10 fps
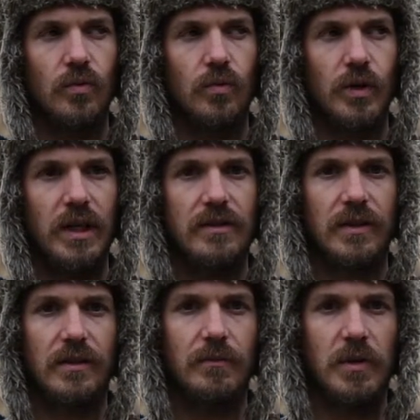we as a
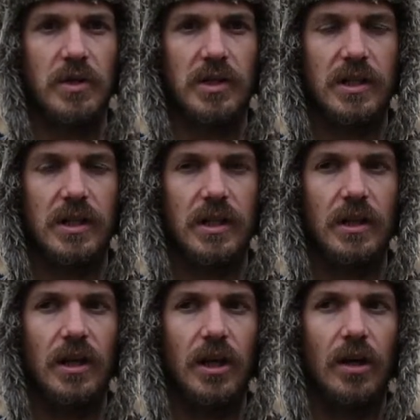
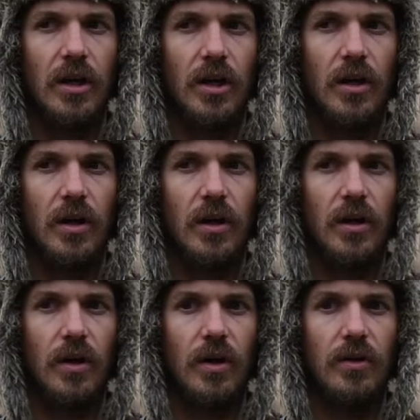community
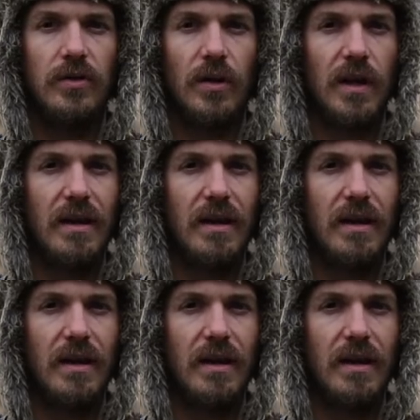don't